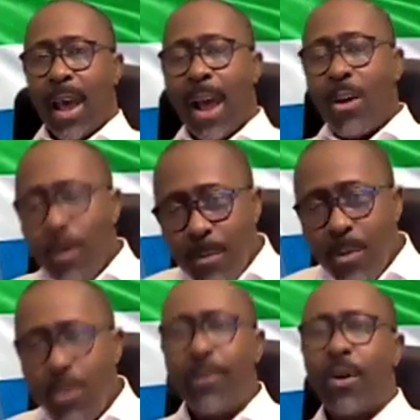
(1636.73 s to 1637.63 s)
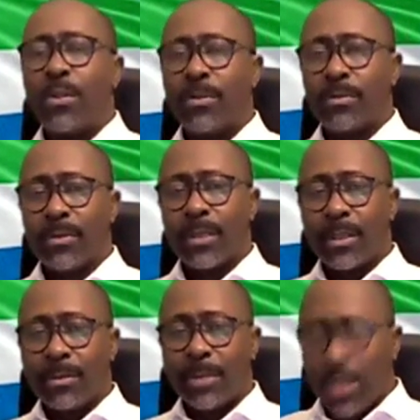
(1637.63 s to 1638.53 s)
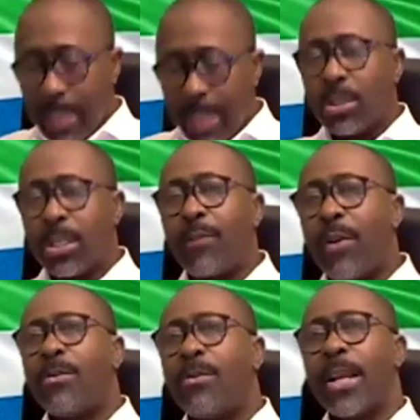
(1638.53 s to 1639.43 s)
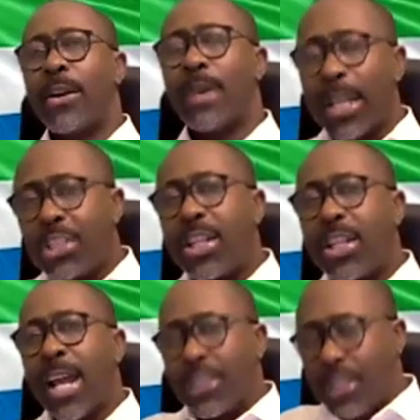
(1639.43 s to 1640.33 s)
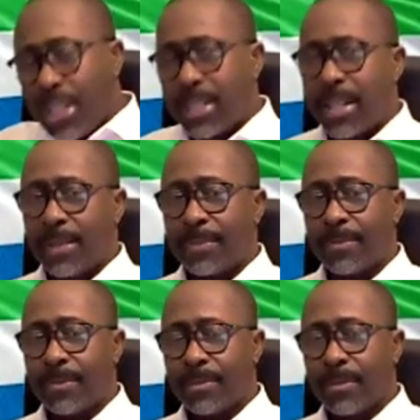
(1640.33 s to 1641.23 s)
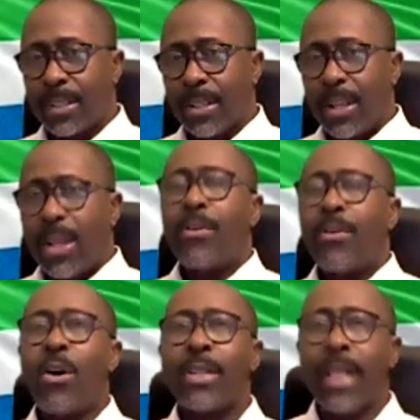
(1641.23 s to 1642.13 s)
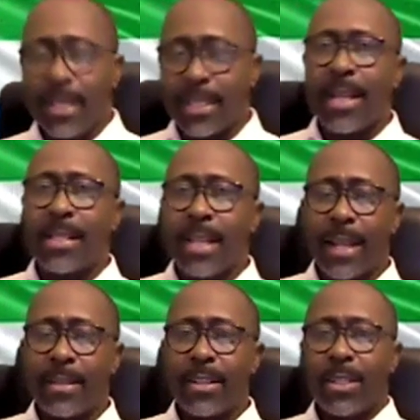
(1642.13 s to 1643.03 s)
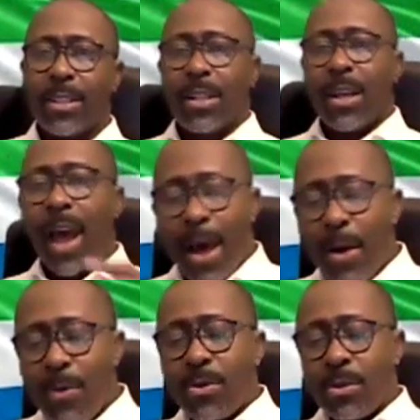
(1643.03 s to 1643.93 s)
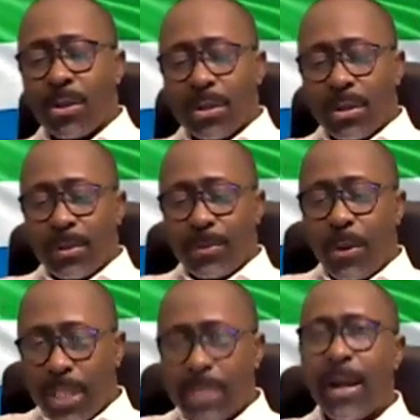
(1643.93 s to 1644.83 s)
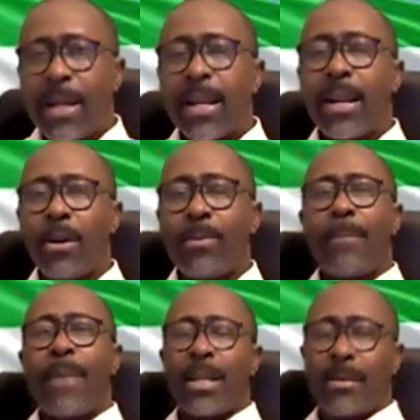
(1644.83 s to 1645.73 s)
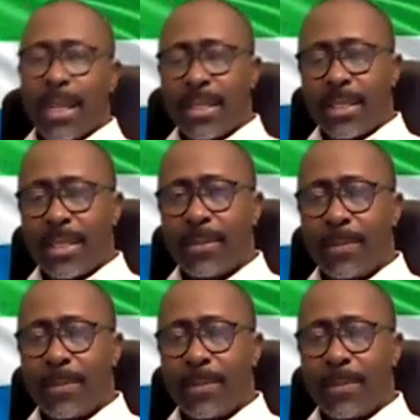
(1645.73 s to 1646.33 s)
I could move on, because I should say family don't catch that gist for understanding how policeman end up in a parliament,